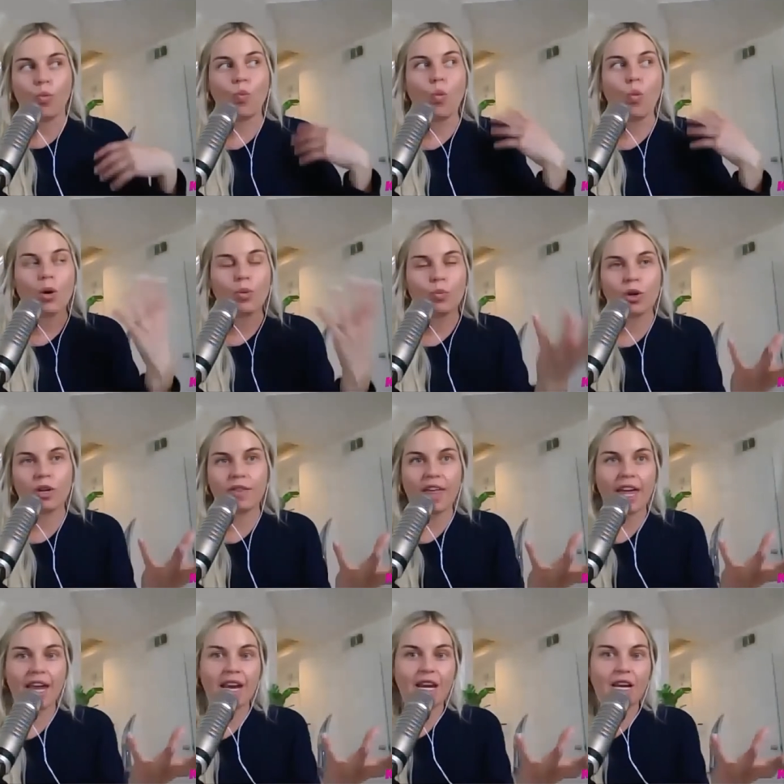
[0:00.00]
what would
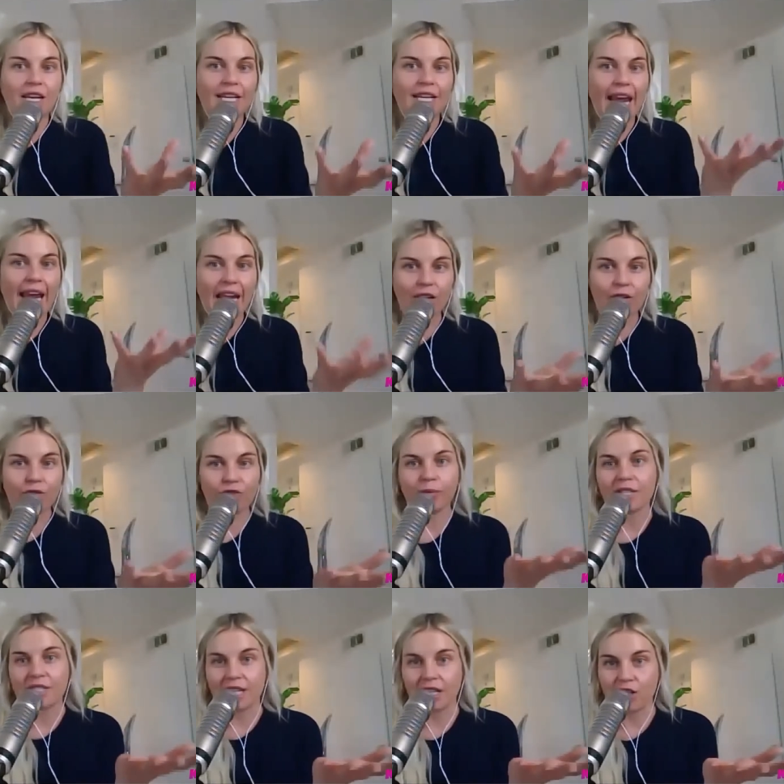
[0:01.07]
they gain from
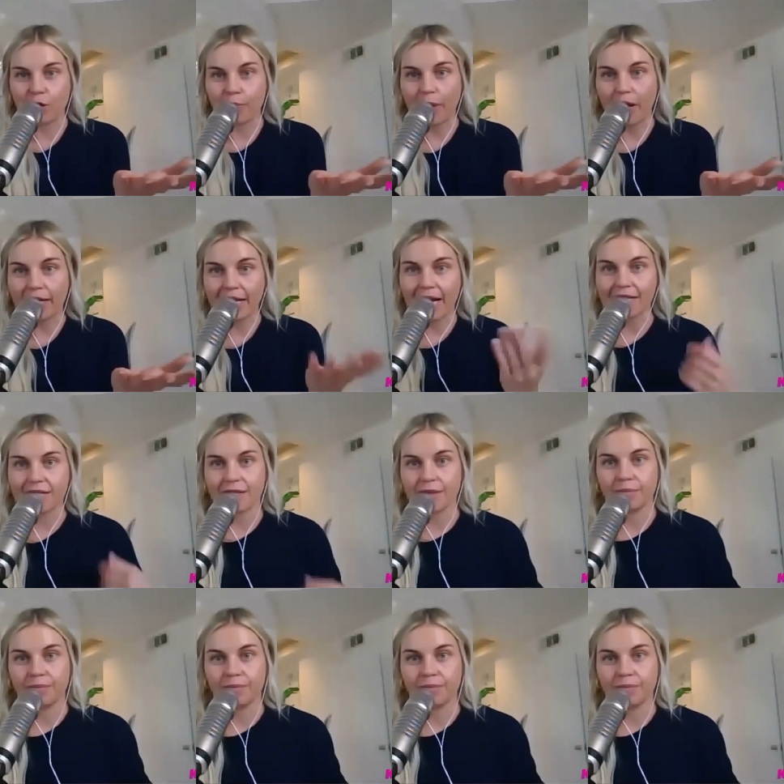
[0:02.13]
listening to your podcast